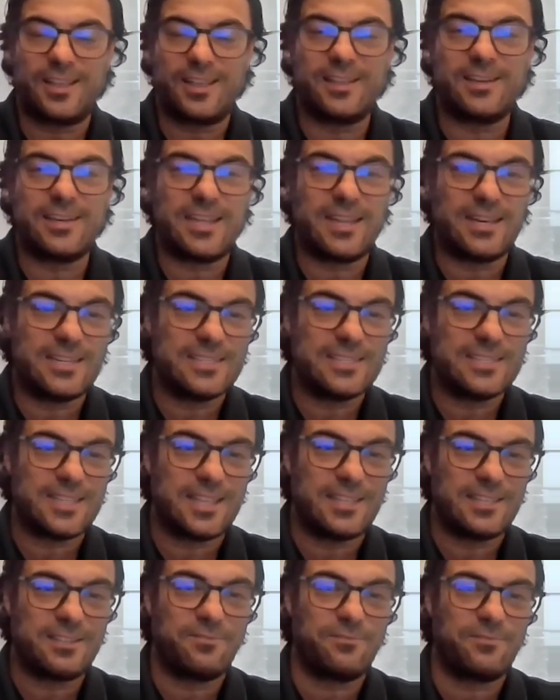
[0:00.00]
a real
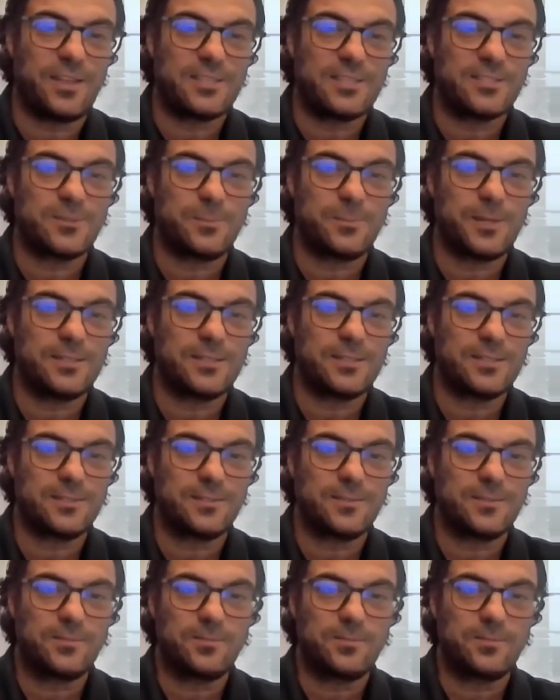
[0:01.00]
estate investment.
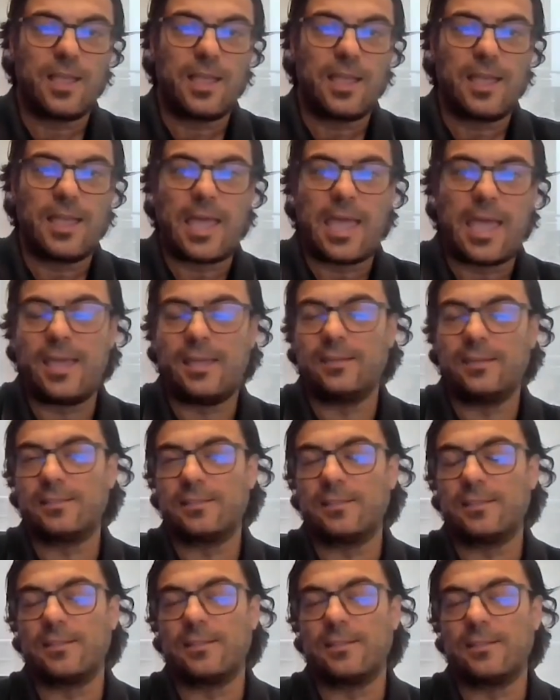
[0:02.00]

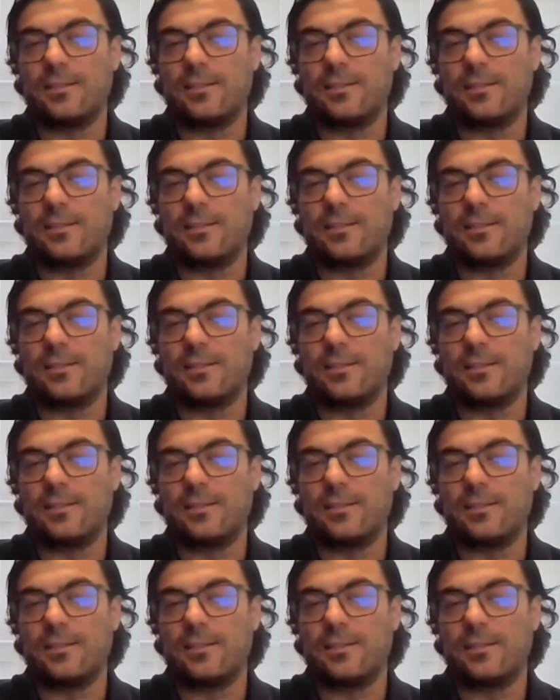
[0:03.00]
And